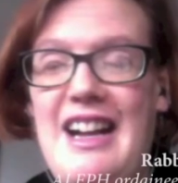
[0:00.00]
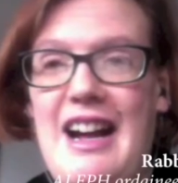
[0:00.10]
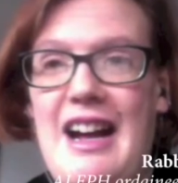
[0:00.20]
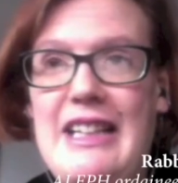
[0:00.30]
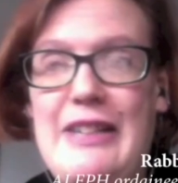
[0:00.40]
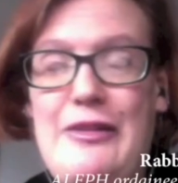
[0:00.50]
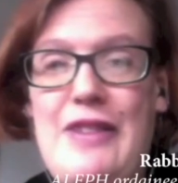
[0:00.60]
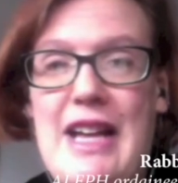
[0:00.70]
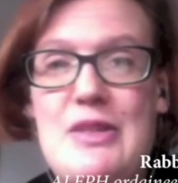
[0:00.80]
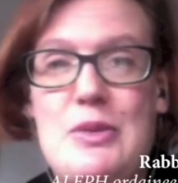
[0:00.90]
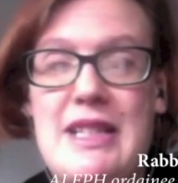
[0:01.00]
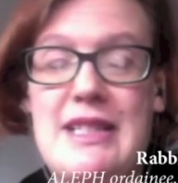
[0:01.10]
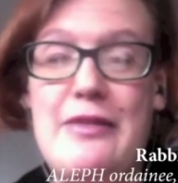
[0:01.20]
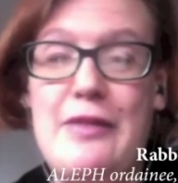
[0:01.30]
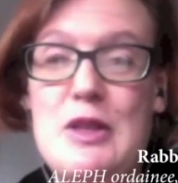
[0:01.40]
Aleph
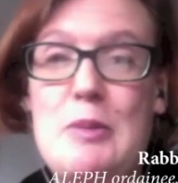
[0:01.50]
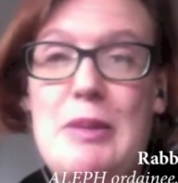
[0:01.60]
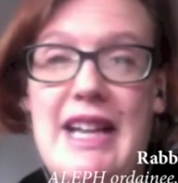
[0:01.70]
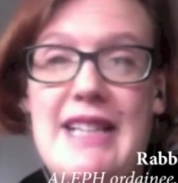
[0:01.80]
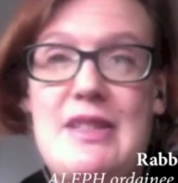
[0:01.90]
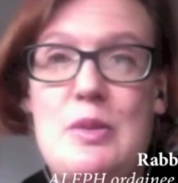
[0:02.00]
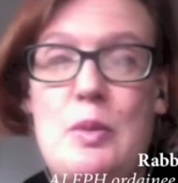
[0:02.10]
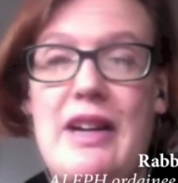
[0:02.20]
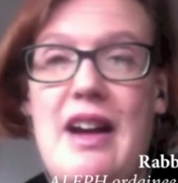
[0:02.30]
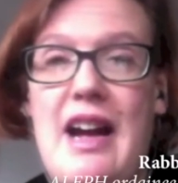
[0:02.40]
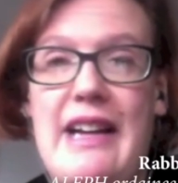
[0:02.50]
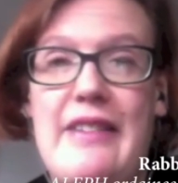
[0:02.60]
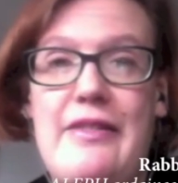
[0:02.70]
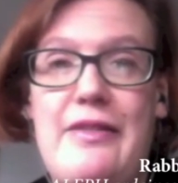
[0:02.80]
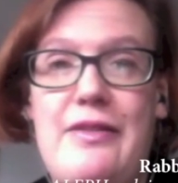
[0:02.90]
is the first place where I
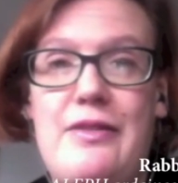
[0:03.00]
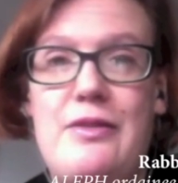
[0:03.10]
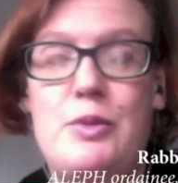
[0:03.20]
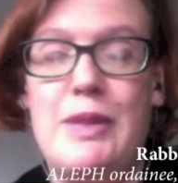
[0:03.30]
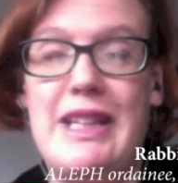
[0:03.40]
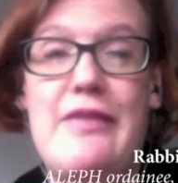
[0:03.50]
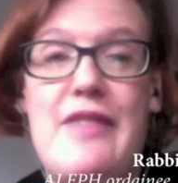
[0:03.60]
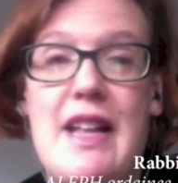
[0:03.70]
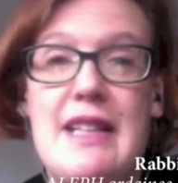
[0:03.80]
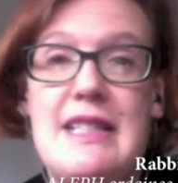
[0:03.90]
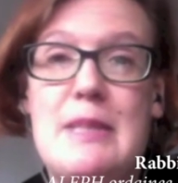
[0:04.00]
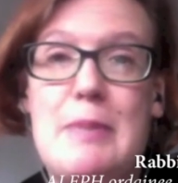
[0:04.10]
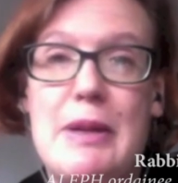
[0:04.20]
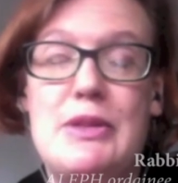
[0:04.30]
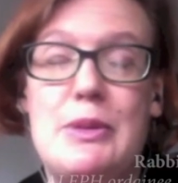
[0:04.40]
have really felt
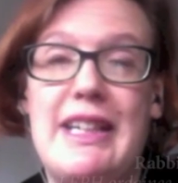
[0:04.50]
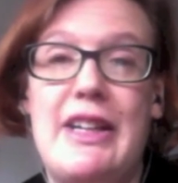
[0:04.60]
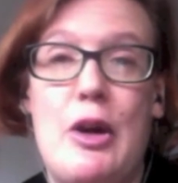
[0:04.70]
spiritually at